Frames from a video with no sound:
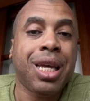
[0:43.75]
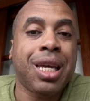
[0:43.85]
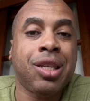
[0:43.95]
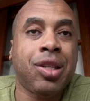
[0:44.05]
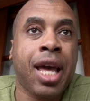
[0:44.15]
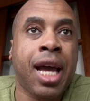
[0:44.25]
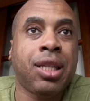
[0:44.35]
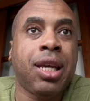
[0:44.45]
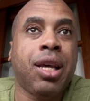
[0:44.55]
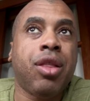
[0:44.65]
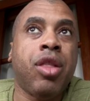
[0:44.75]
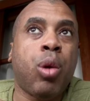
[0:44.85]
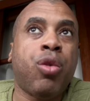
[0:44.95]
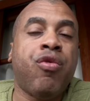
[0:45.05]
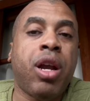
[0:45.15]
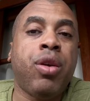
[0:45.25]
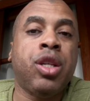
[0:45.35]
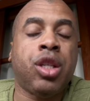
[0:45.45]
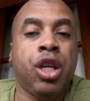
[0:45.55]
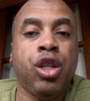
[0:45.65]
is that there were
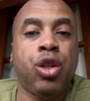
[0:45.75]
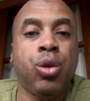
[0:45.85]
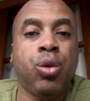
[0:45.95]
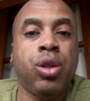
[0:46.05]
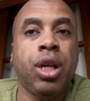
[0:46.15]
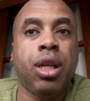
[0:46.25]
various issues